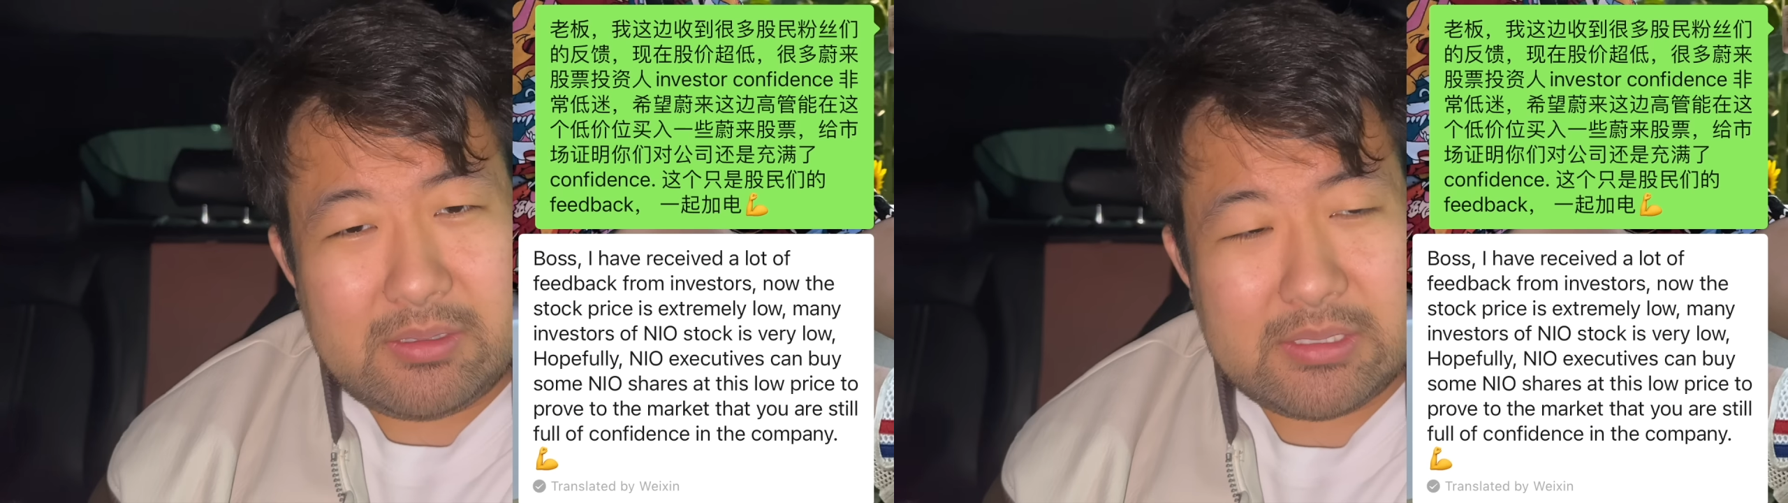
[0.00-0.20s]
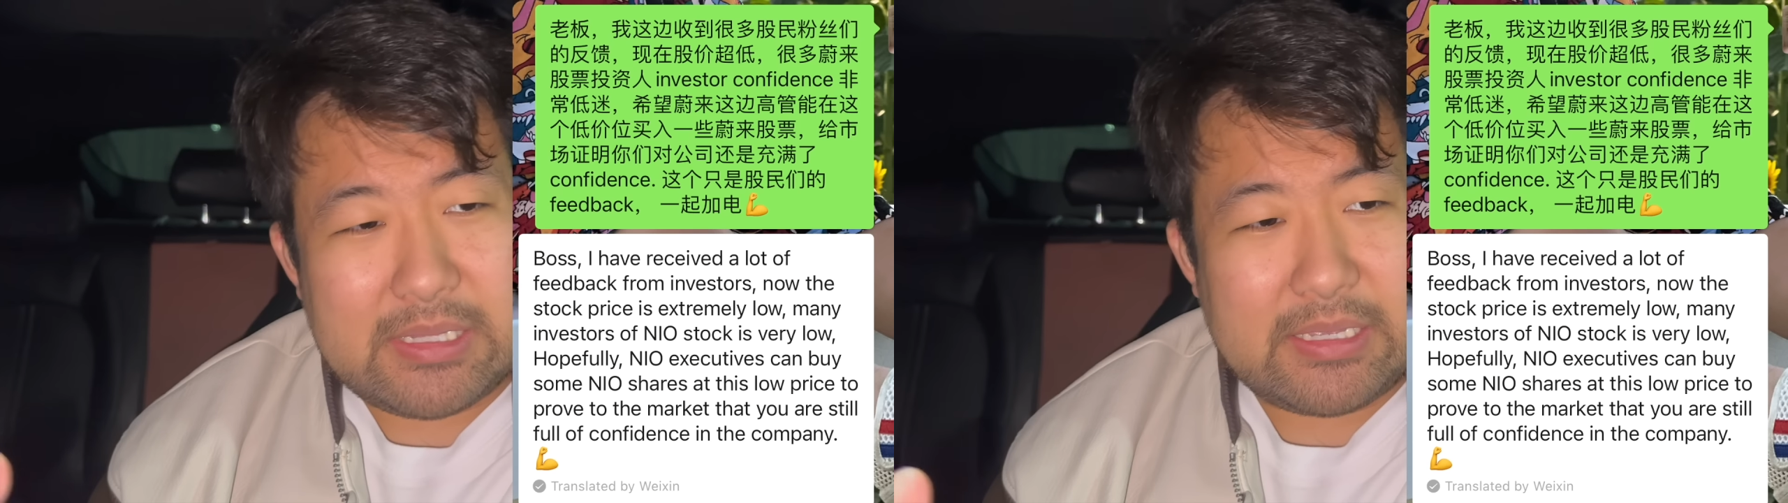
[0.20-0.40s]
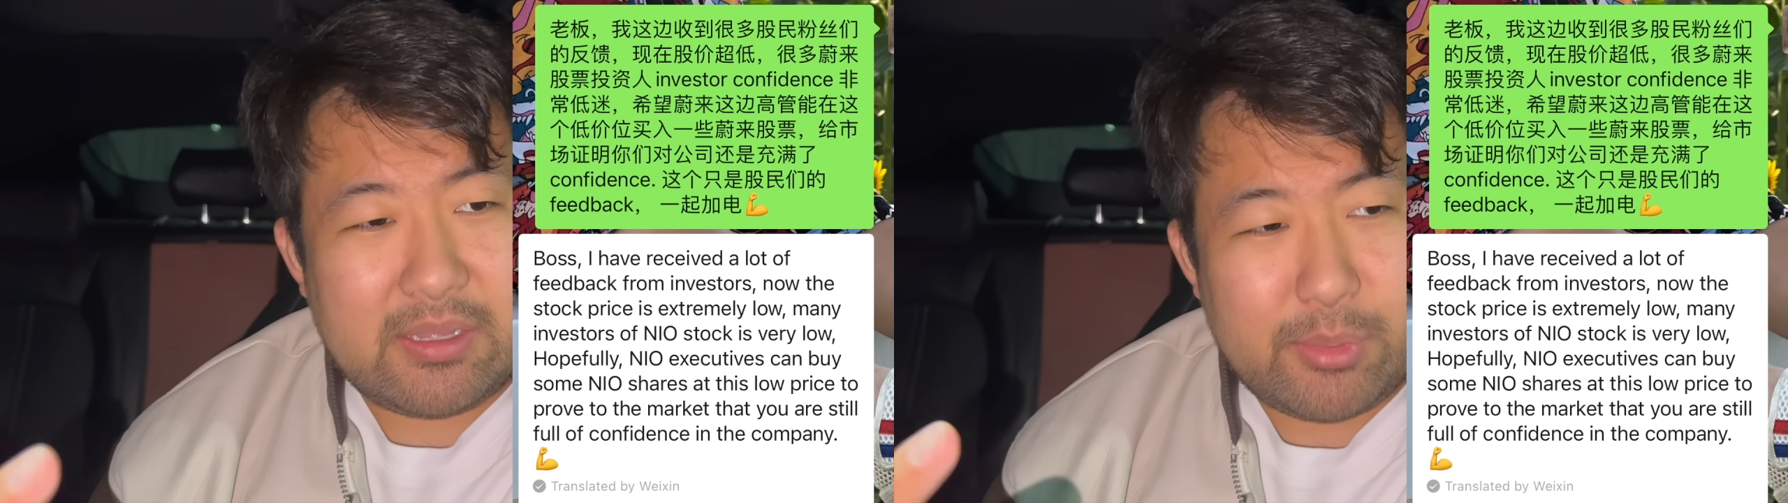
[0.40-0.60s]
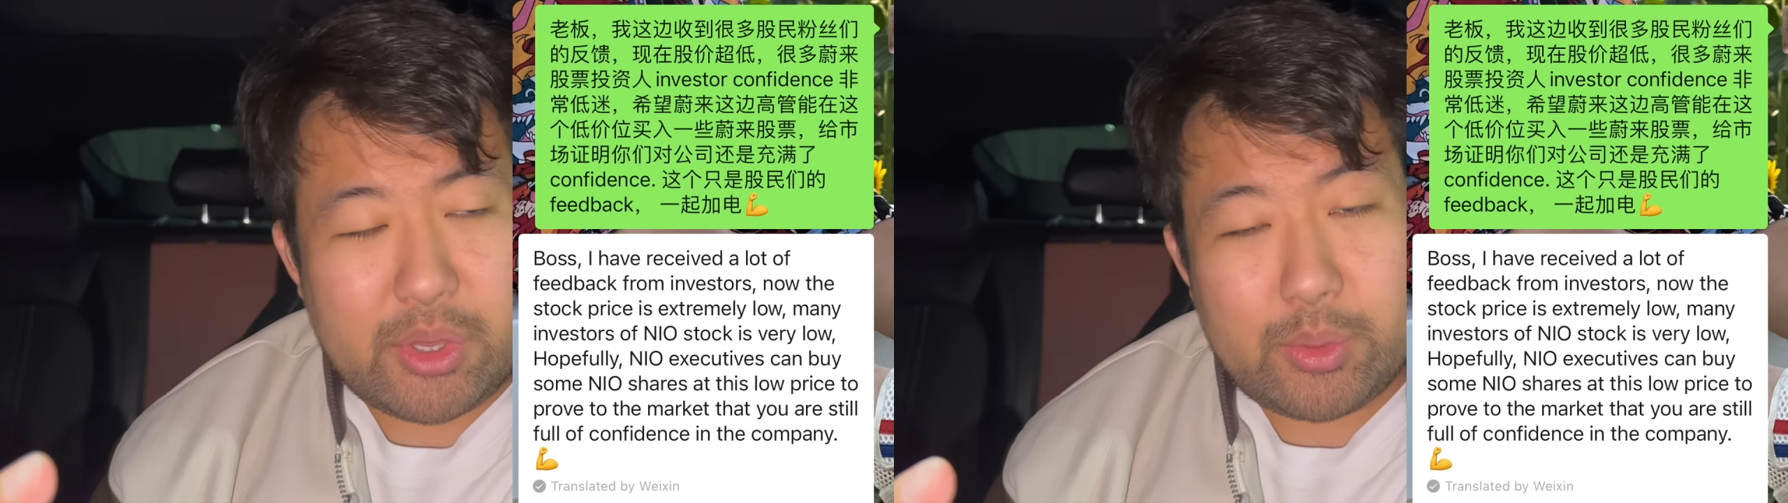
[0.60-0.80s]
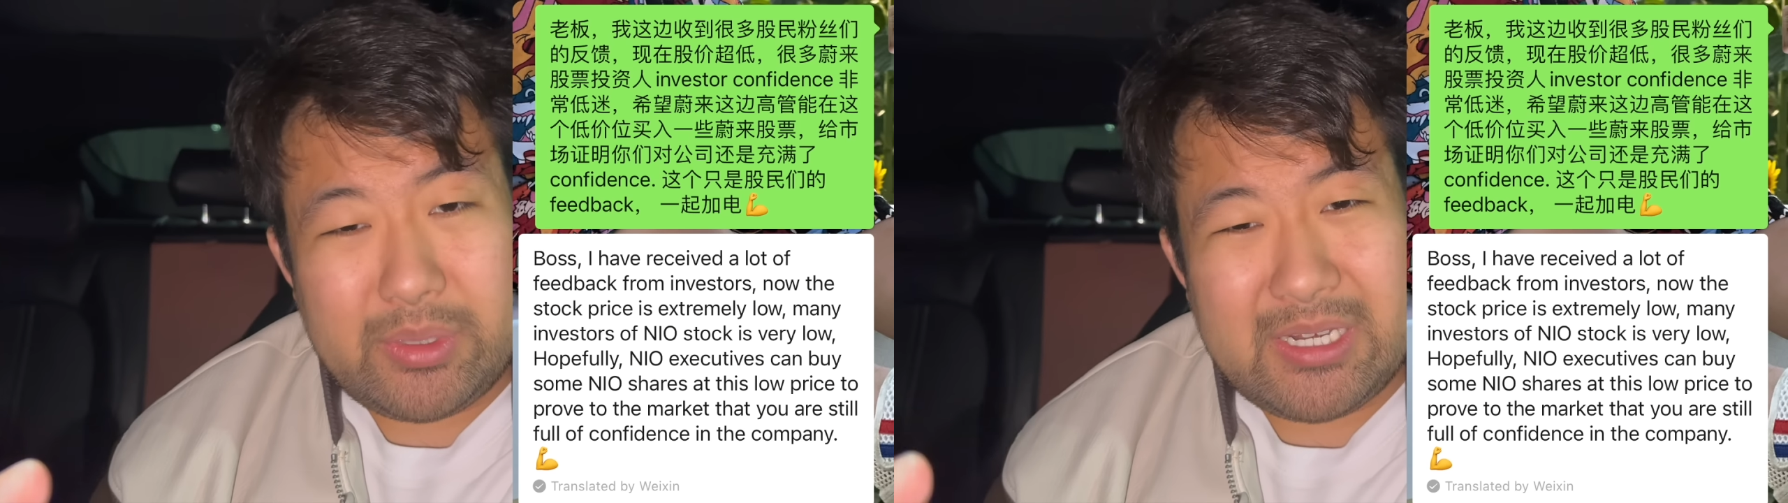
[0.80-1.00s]
He's like number
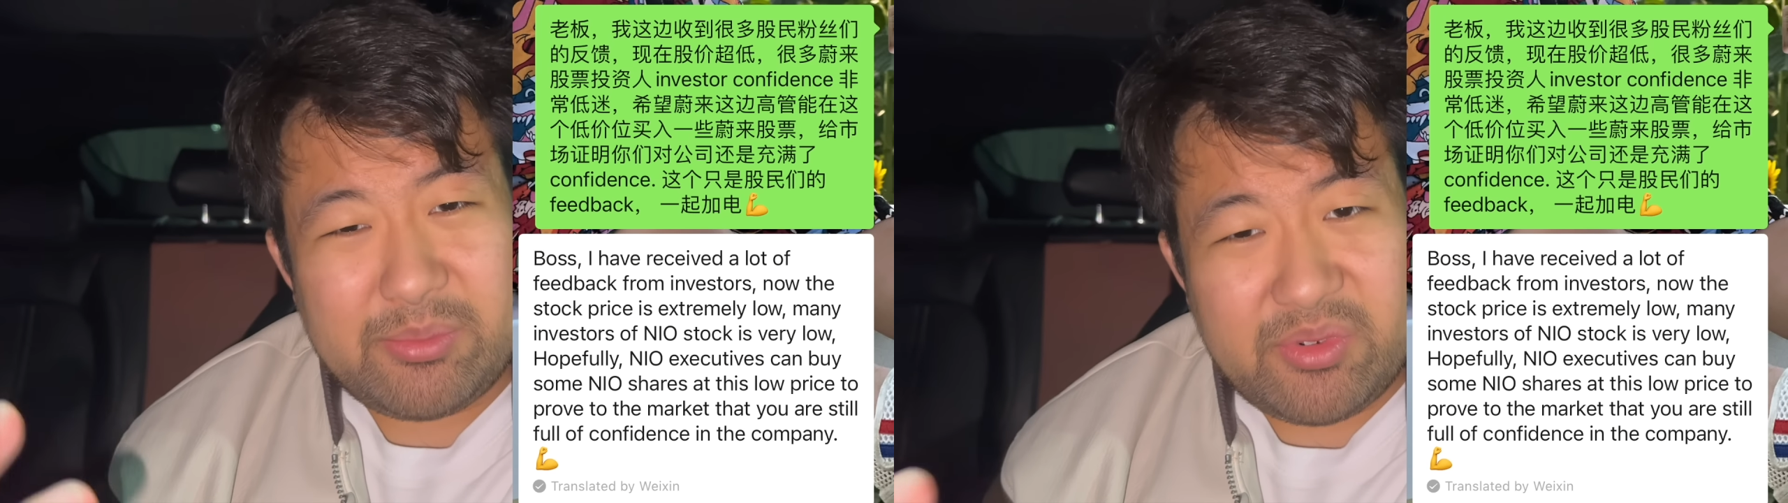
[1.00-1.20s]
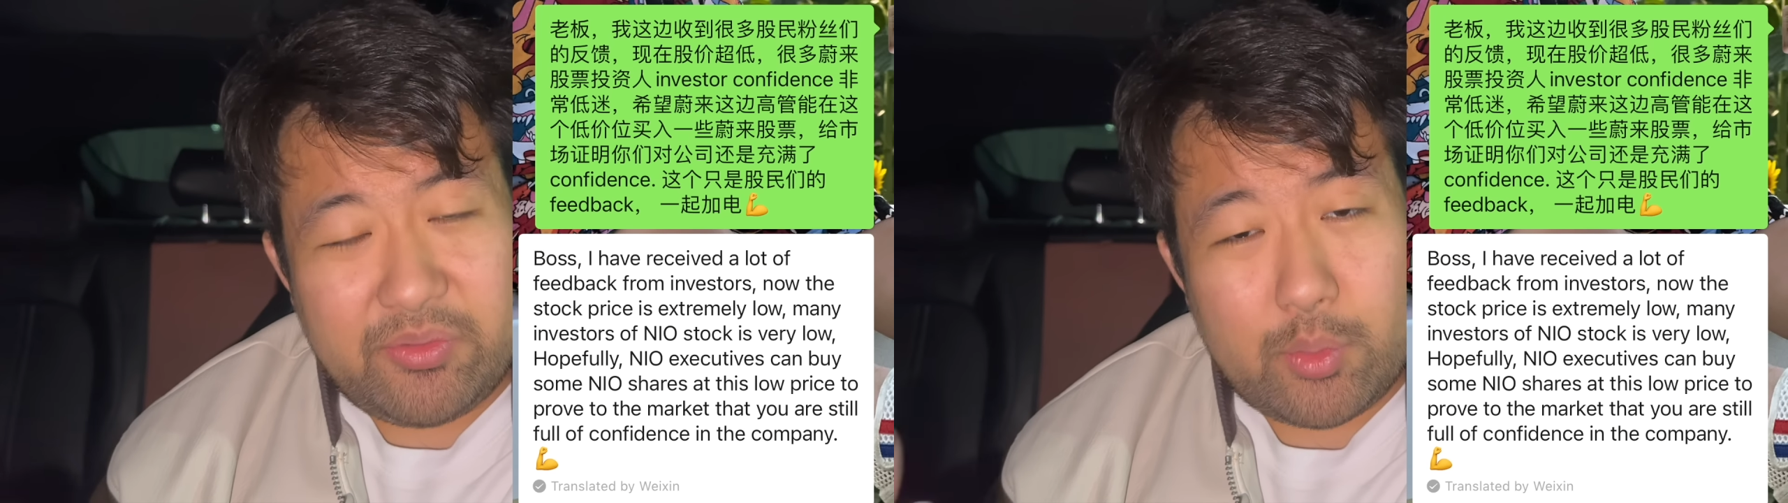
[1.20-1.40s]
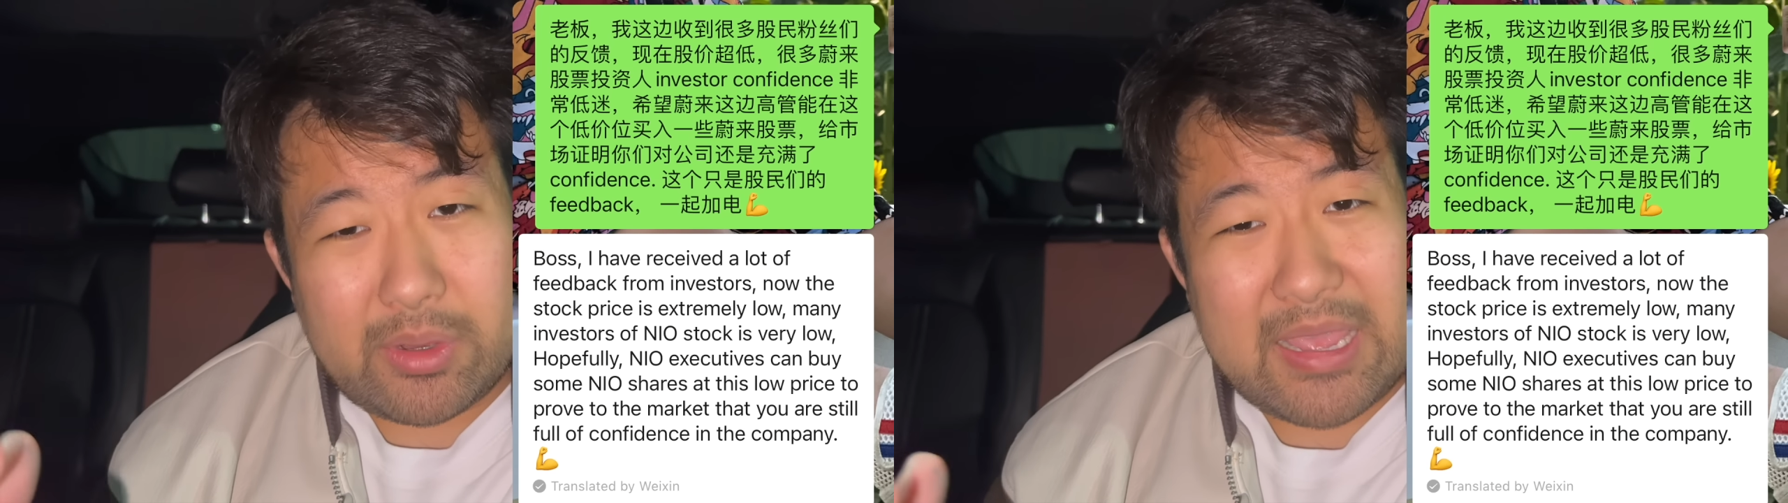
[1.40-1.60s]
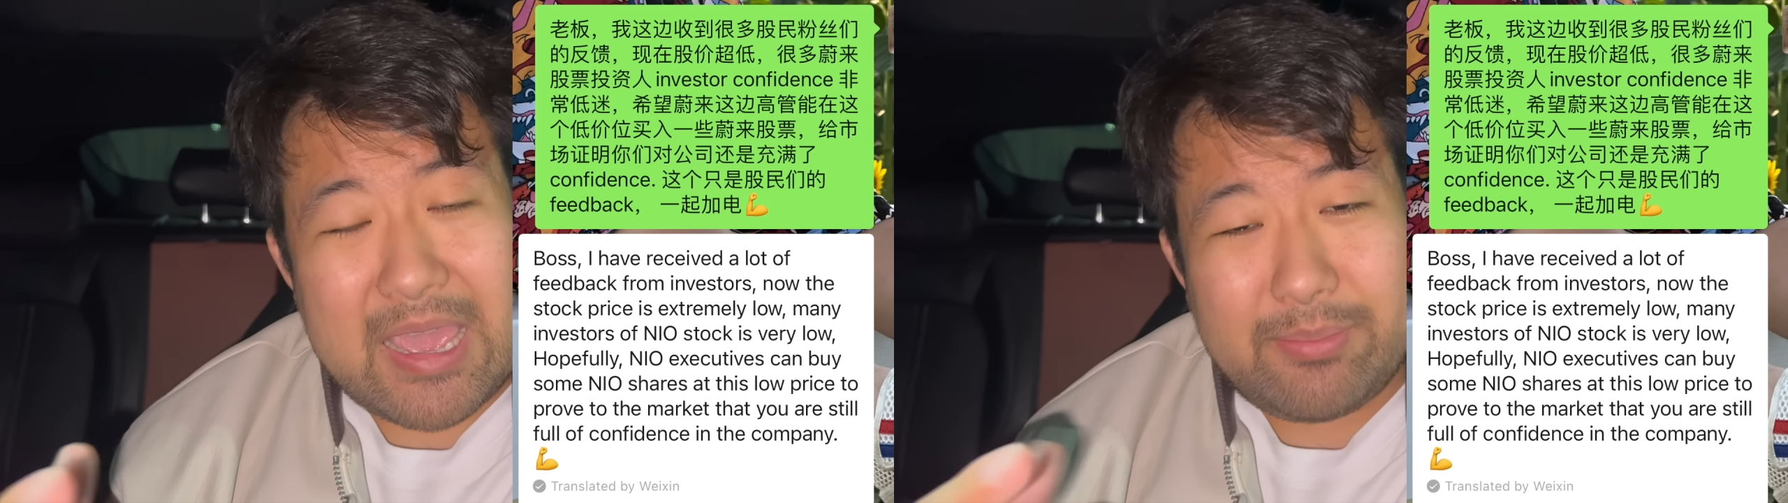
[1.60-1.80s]
three, number four guy,